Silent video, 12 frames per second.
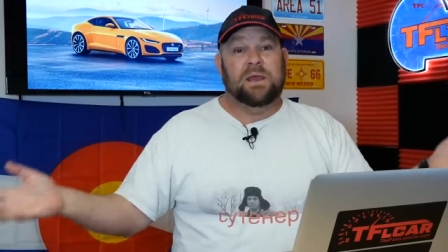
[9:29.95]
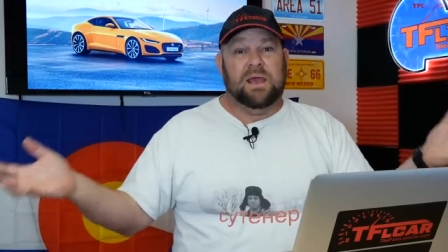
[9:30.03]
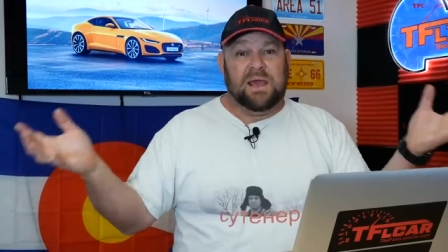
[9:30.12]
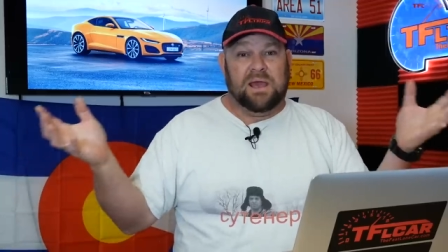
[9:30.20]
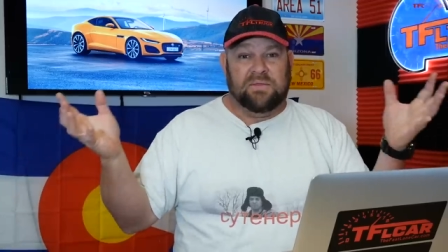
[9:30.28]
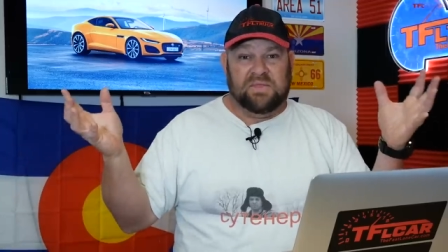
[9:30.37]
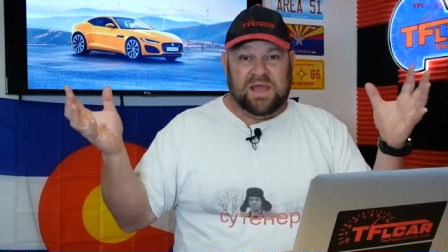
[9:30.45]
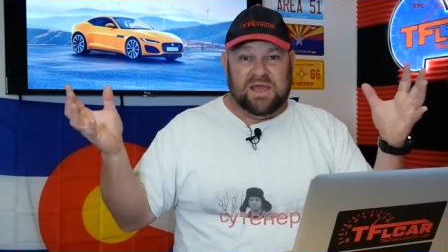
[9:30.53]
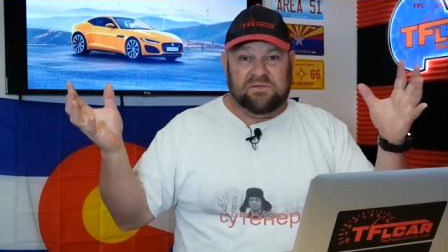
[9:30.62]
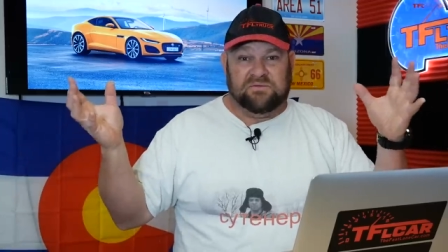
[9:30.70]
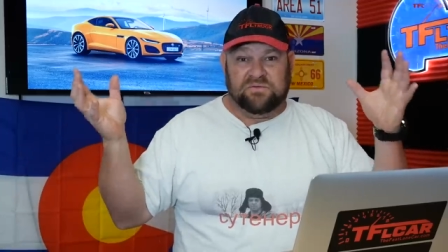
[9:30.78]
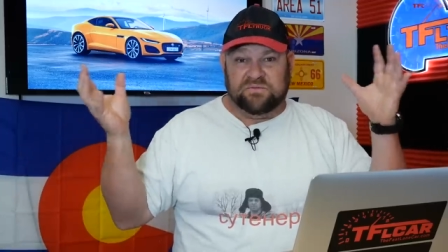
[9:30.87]
and
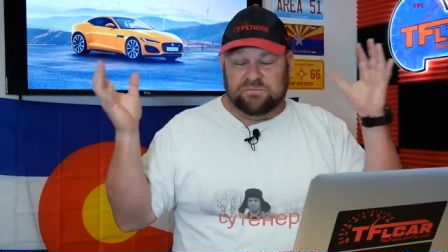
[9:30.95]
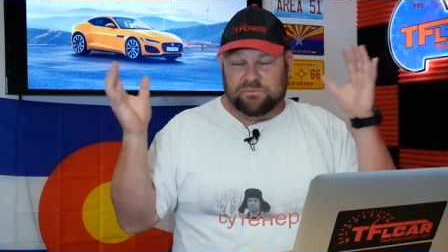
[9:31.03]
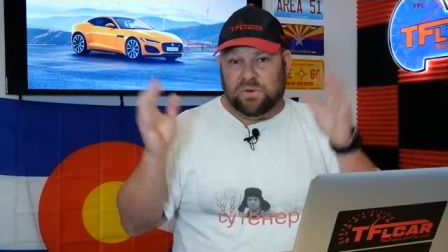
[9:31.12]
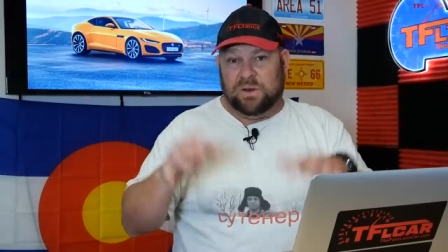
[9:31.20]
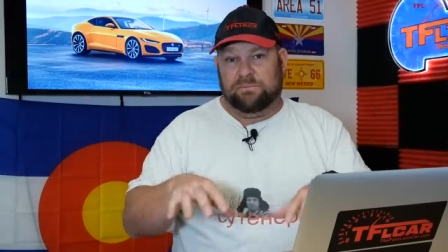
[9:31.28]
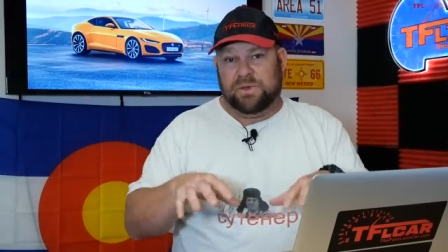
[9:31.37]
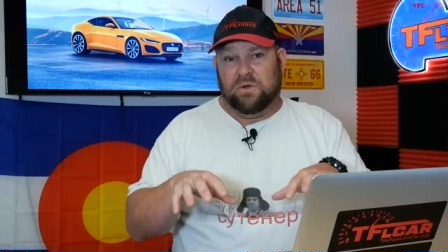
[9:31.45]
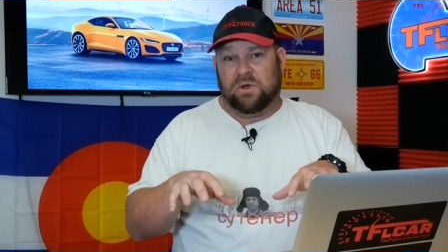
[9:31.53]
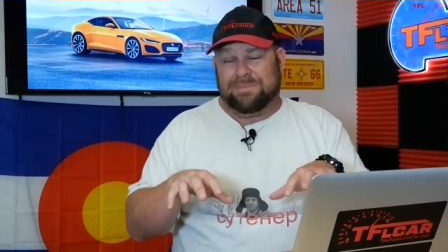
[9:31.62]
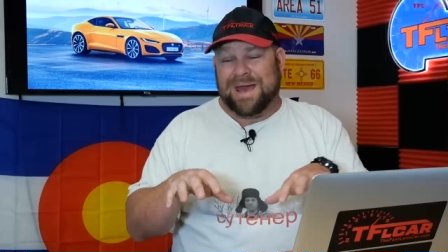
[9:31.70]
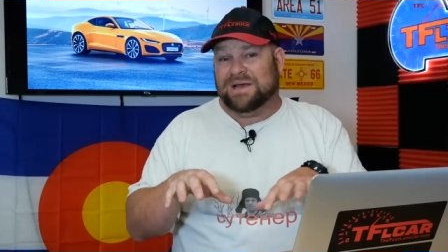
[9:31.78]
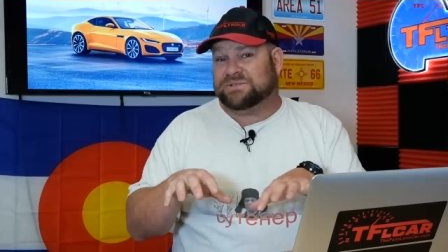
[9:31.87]
they've put
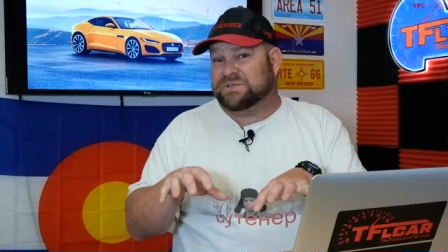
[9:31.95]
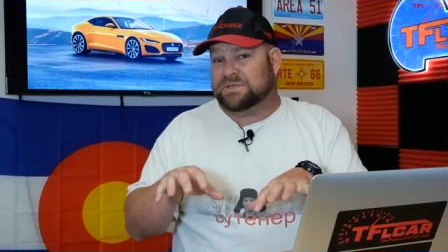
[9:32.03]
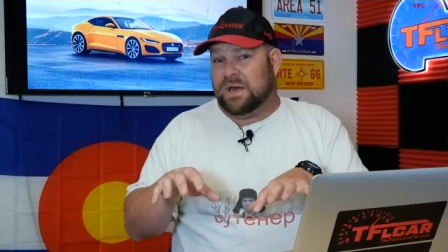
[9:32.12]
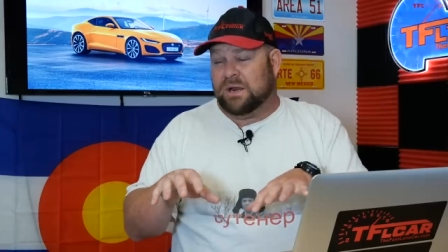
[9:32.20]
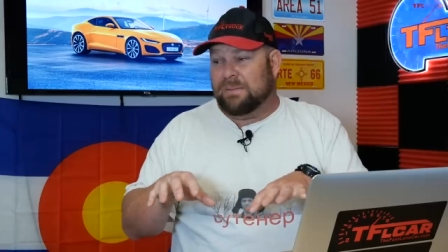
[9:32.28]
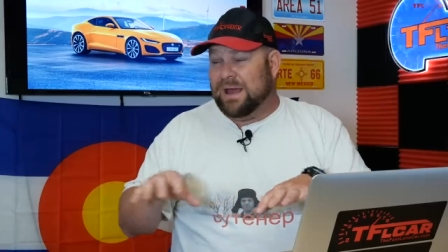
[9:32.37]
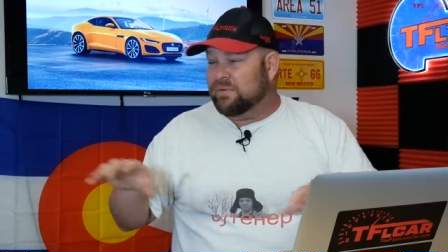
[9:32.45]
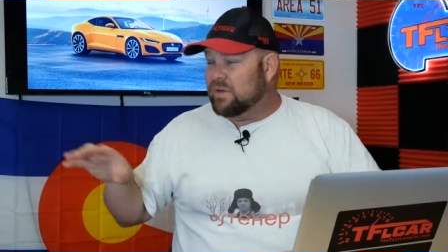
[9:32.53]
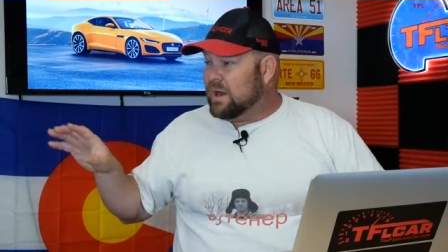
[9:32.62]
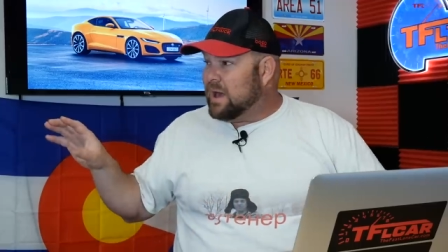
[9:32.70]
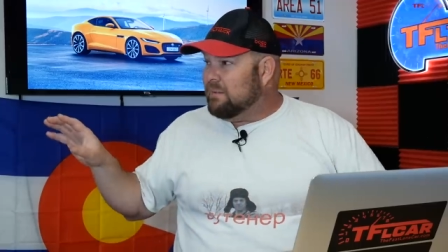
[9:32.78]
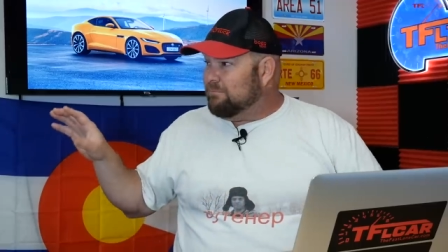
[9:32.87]
Buick badges on them, and they're
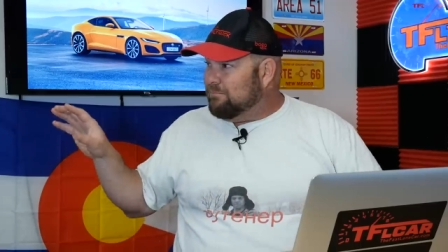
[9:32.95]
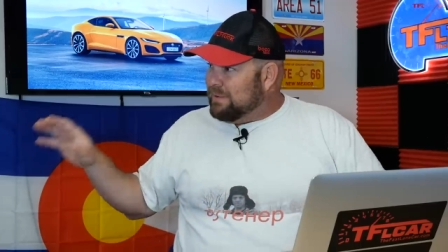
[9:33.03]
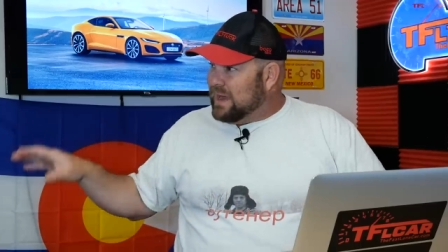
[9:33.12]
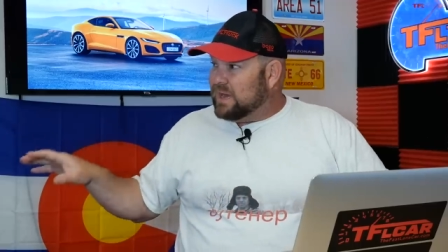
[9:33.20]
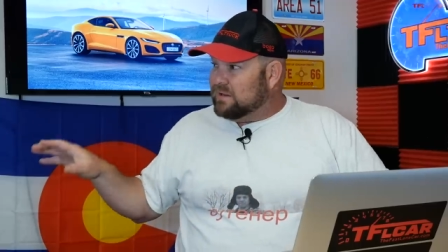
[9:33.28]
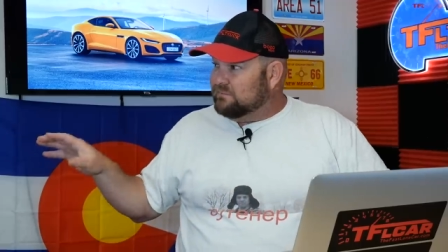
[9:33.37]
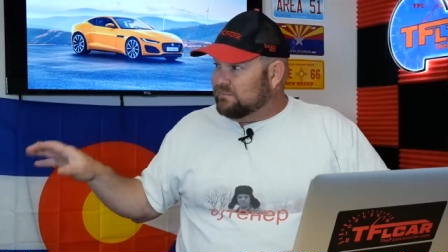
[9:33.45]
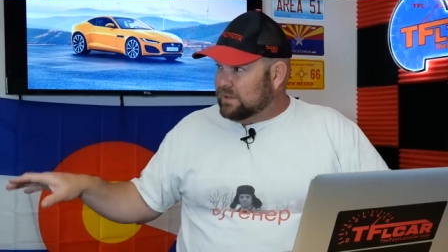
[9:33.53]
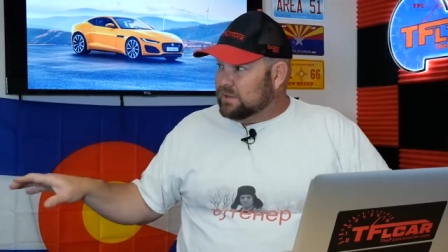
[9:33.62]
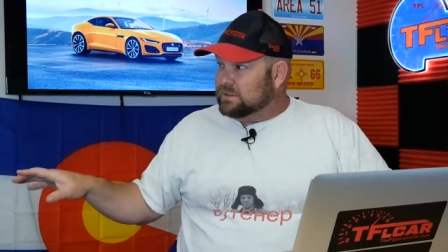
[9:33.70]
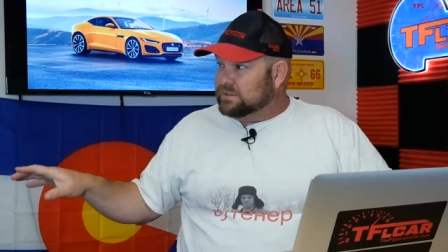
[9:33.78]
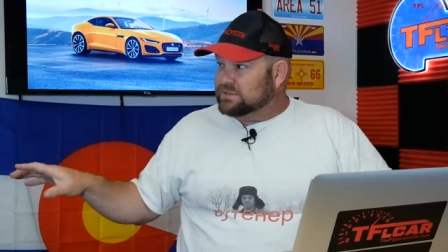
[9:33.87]
not bad
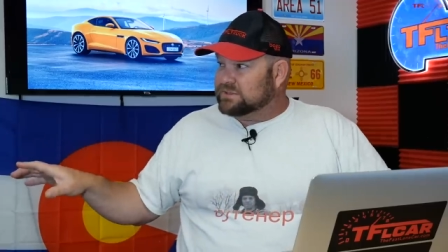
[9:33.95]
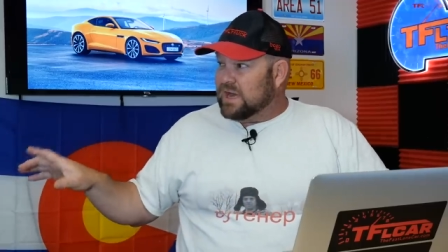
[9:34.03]
vehicles.